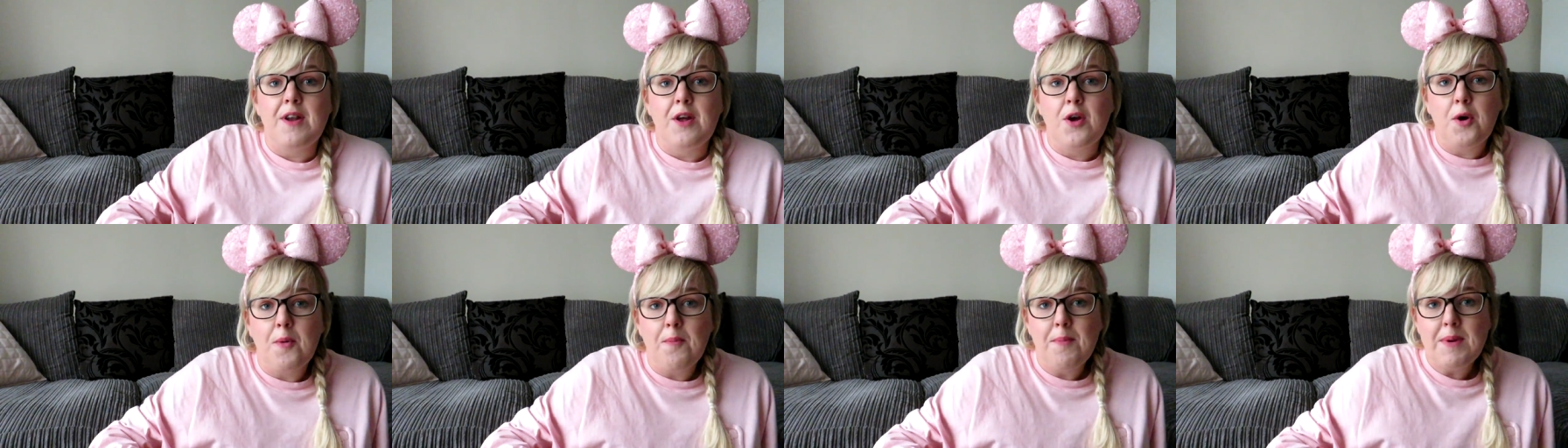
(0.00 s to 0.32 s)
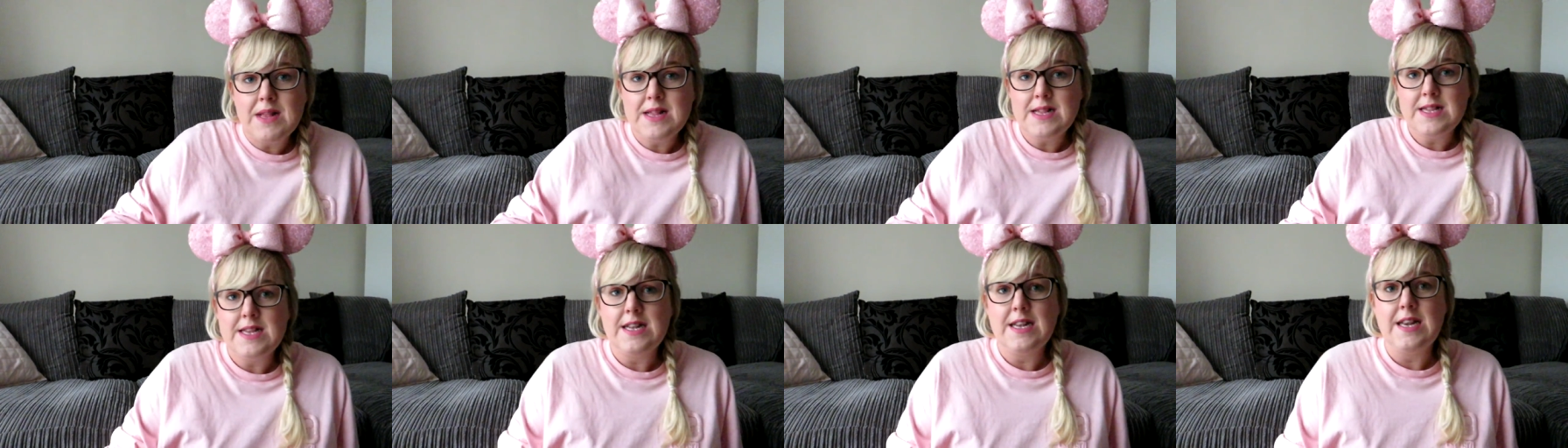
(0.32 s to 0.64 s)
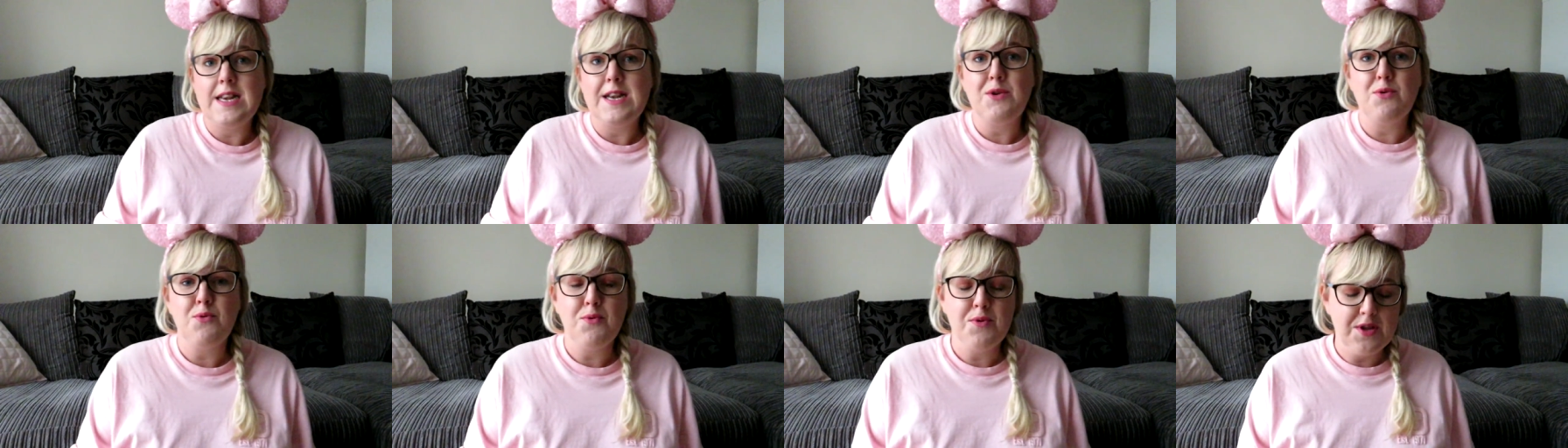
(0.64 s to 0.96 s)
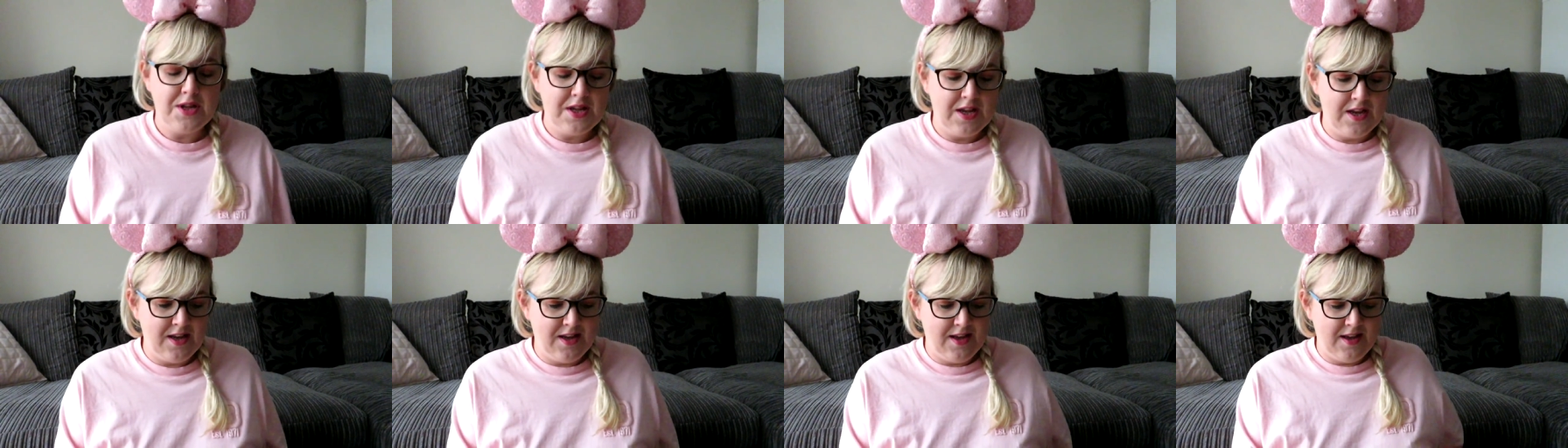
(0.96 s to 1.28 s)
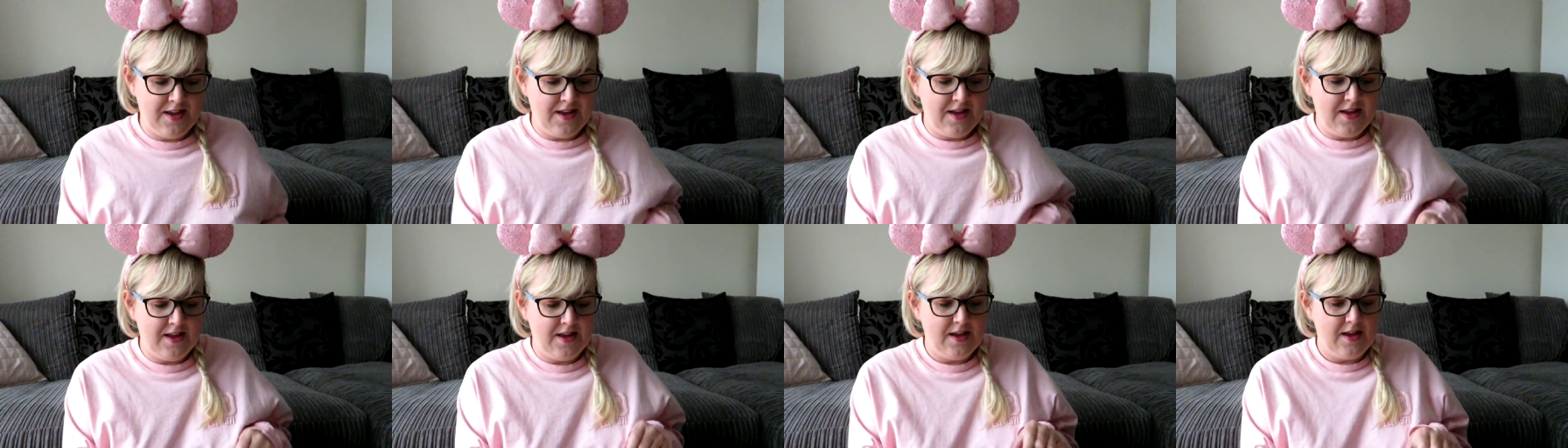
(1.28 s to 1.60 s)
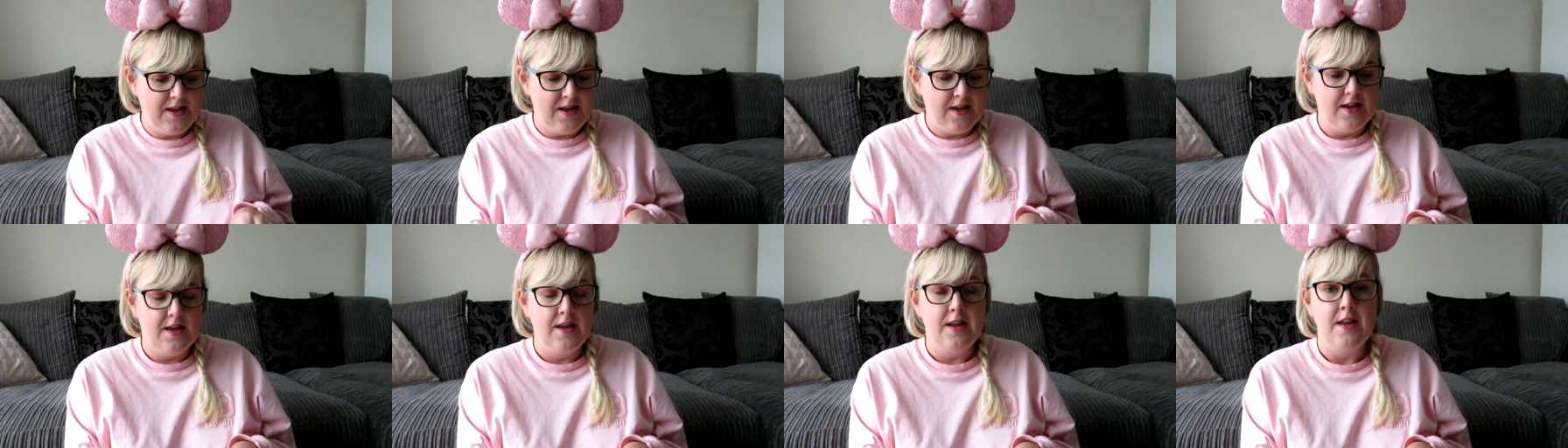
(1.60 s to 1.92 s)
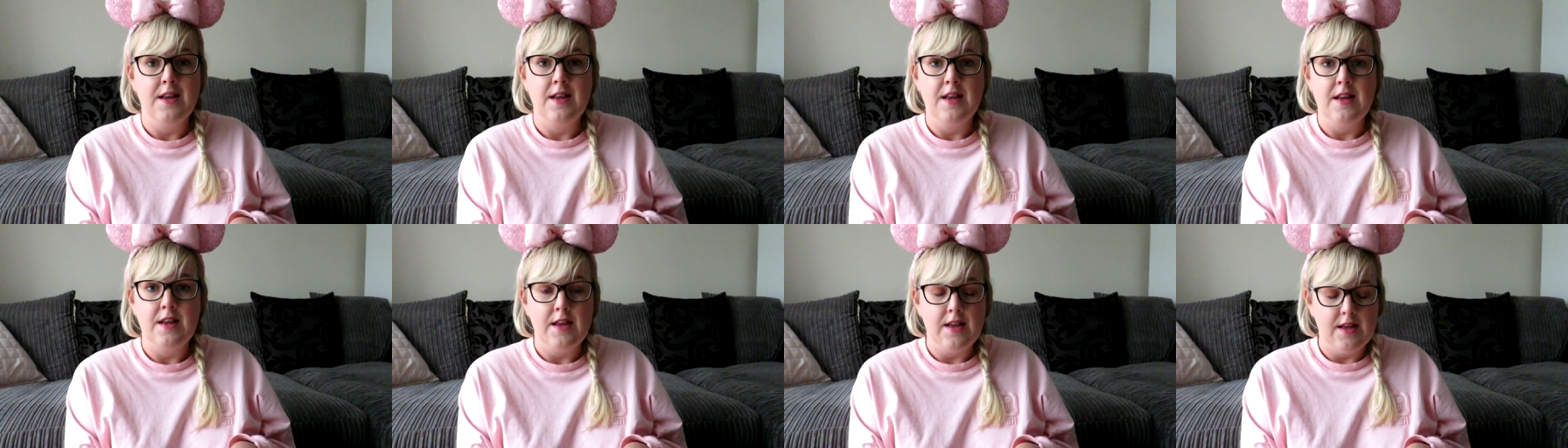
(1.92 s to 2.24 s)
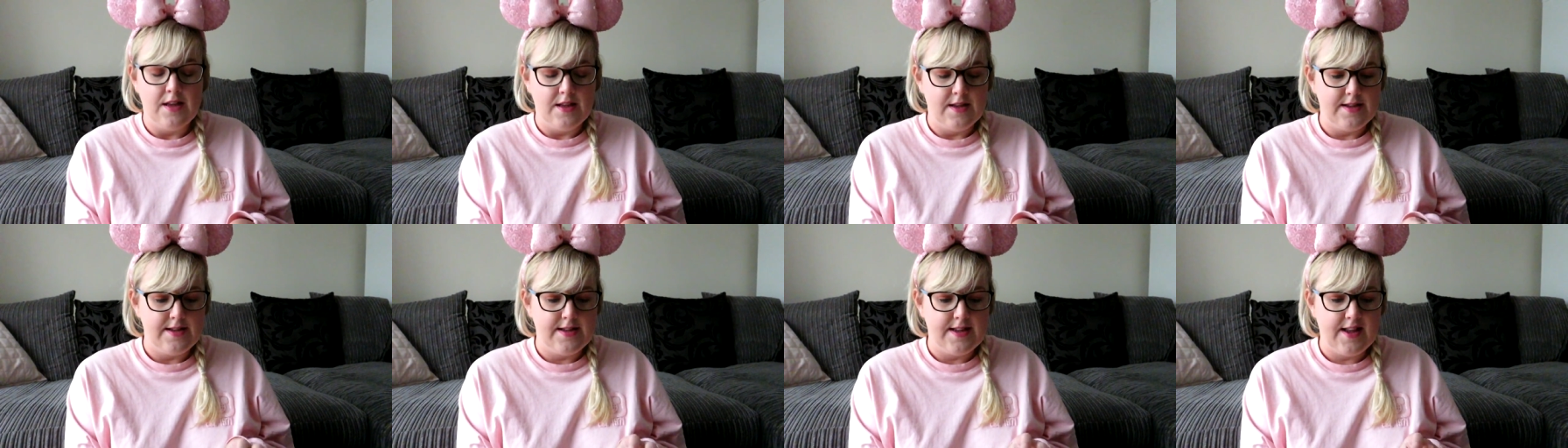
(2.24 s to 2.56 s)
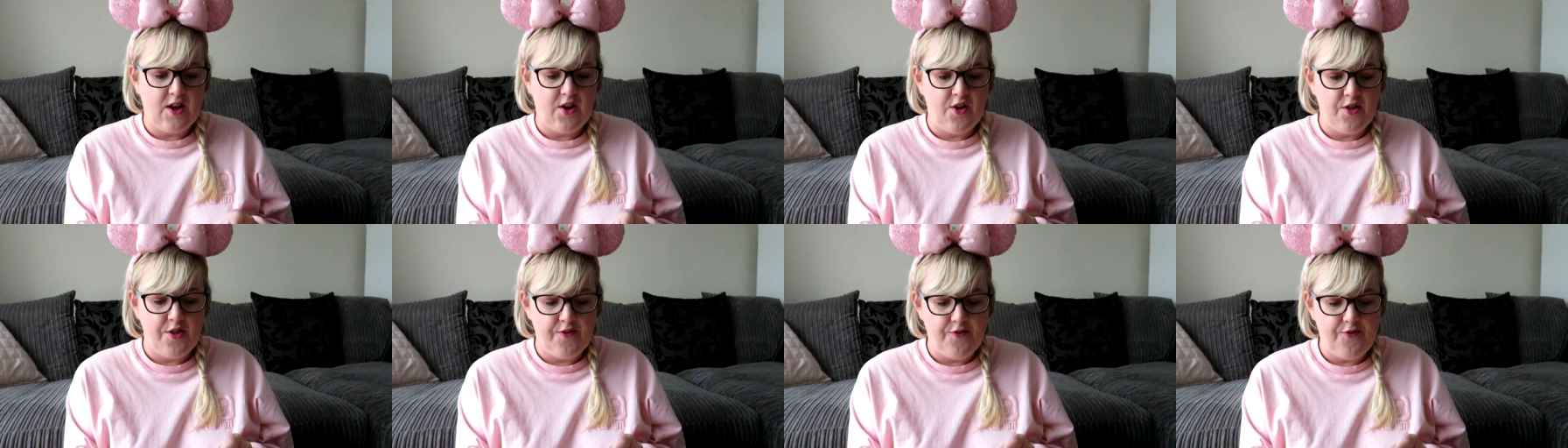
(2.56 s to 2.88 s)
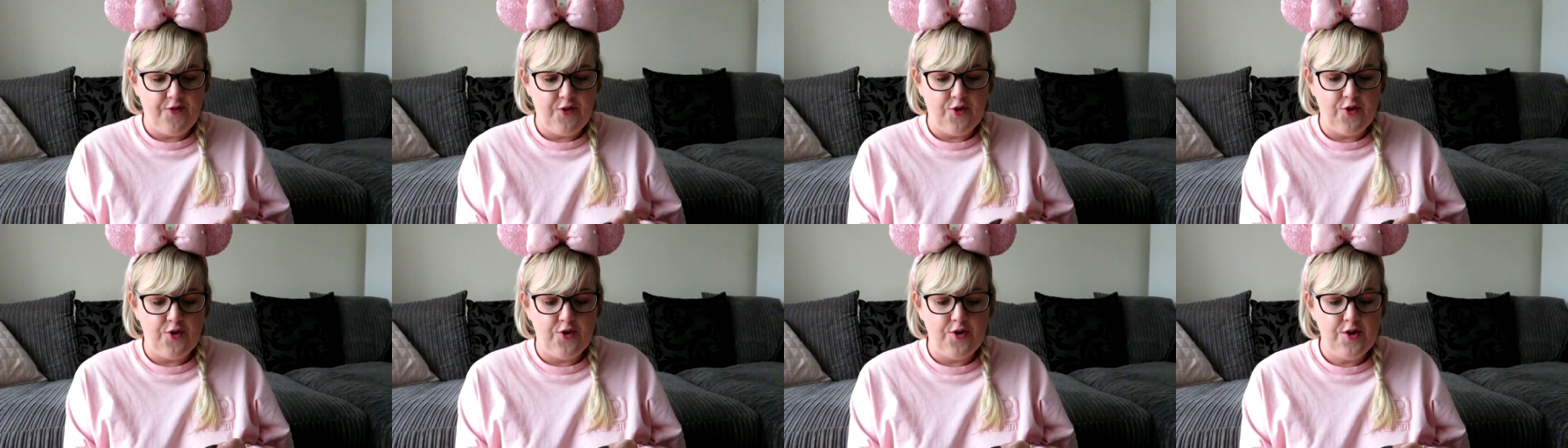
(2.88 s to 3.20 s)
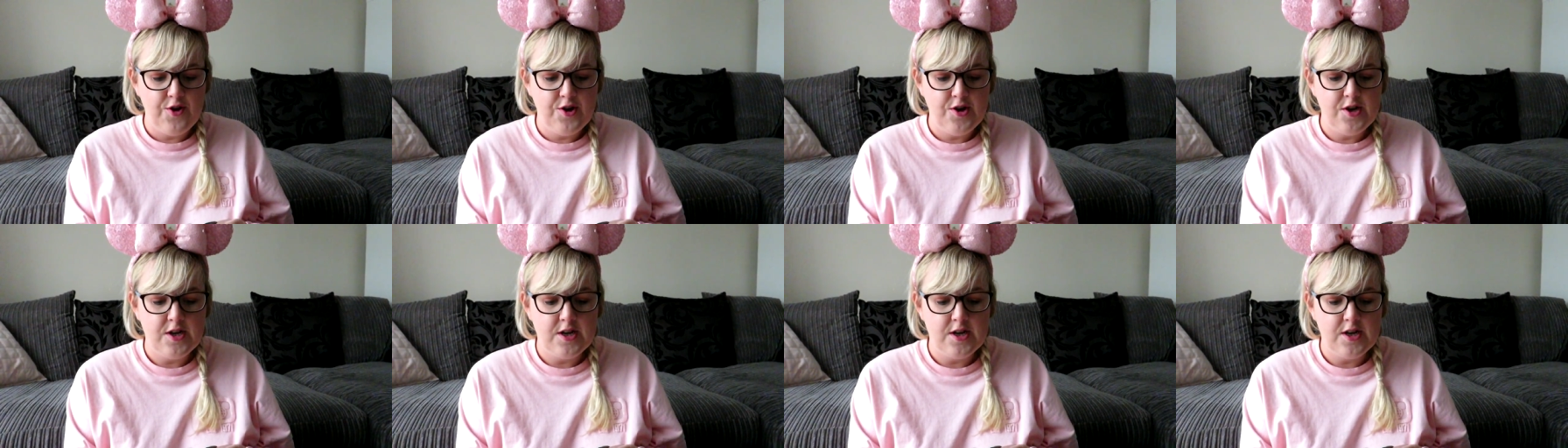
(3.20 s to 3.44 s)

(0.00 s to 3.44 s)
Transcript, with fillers: I have got pins and needles sat on the floor.